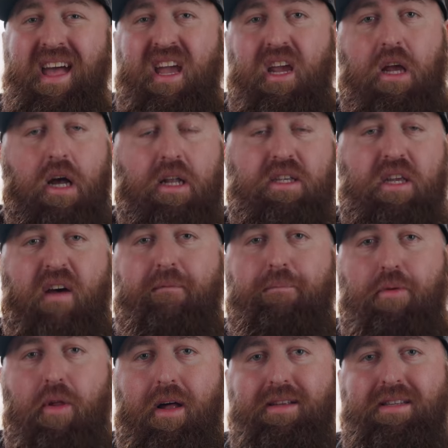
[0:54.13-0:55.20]
and cuts off
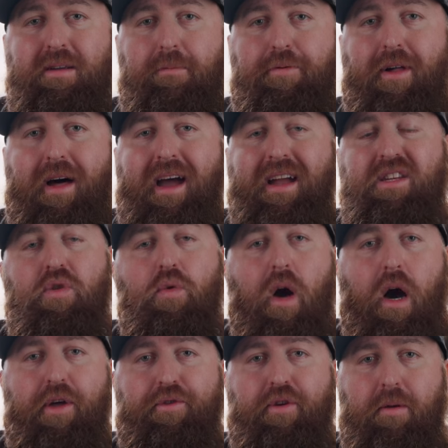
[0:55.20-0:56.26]
blood supply to
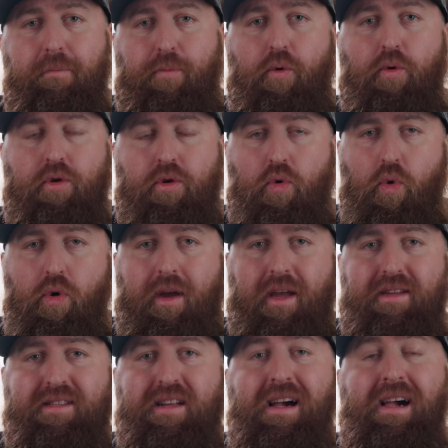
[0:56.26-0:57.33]
other important
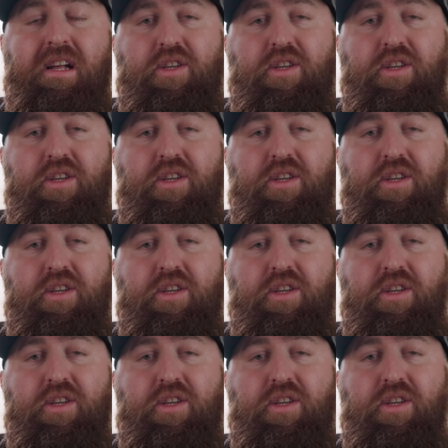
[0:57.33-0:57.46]
organs.